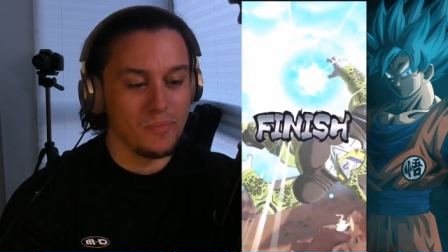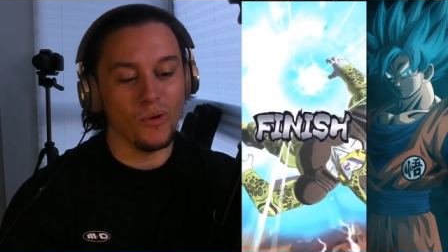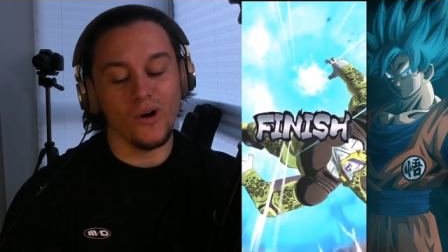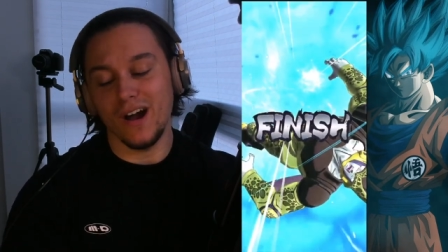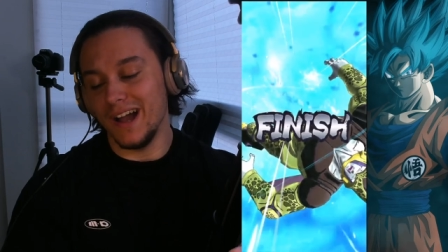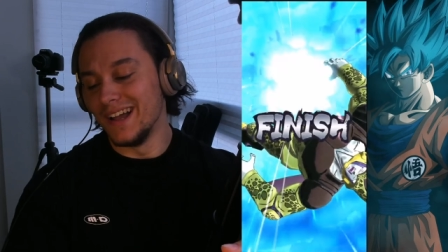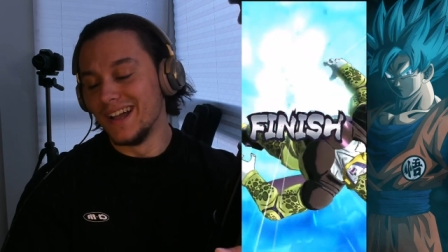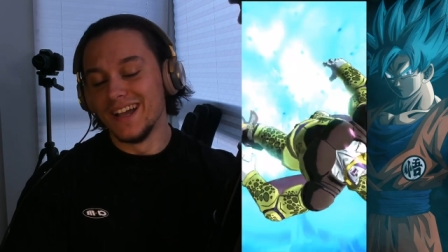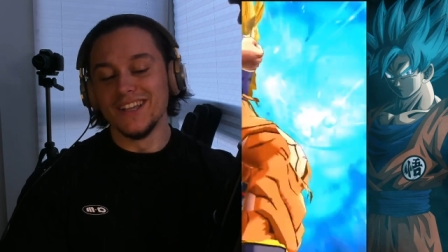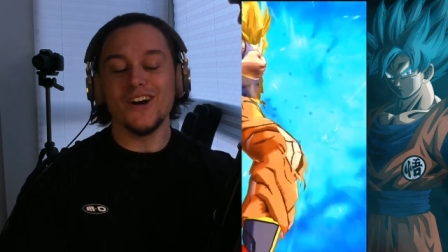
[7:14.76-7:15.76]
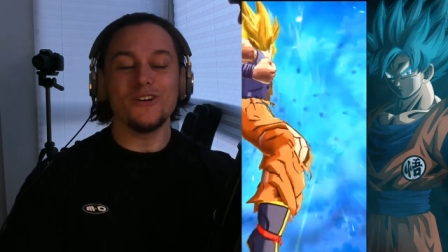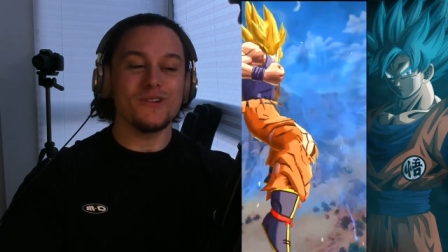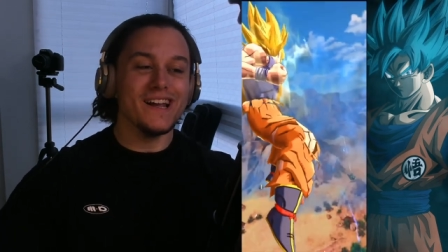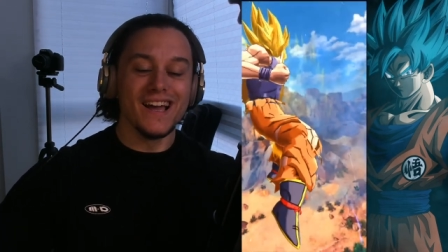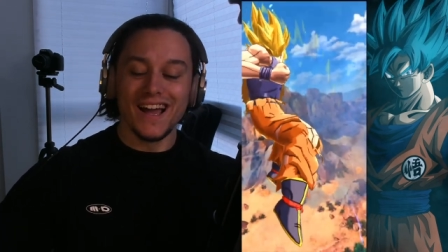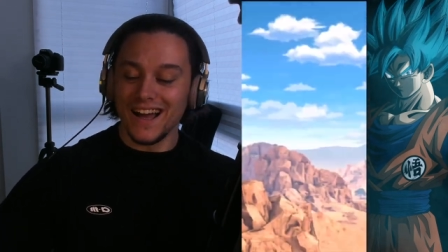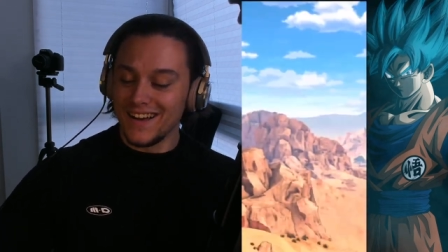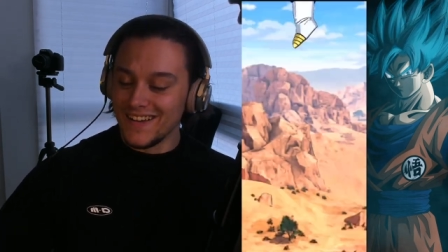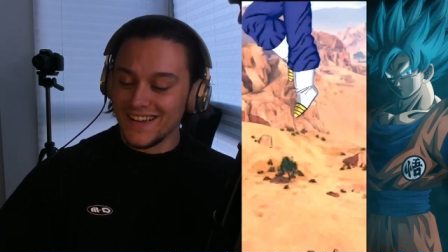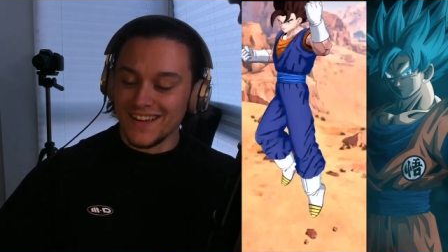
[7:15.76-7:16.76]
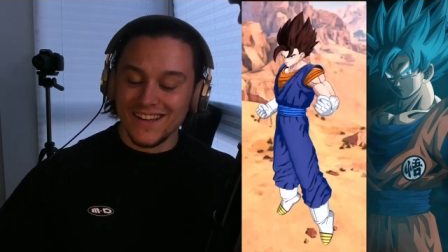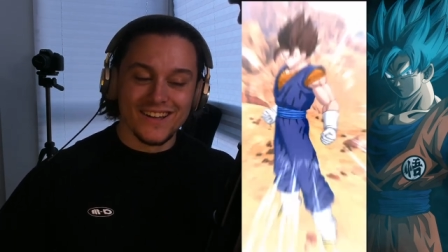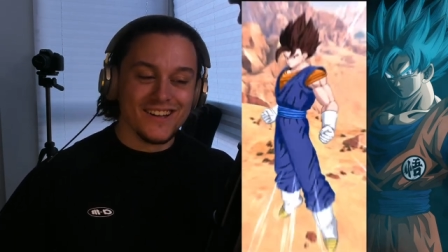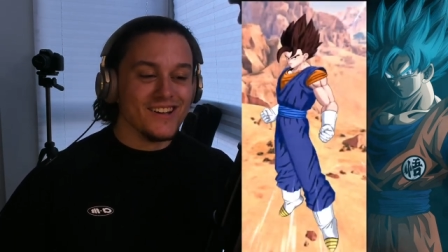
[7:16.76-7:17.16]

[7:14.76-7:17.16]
boy! Yo, right. Well,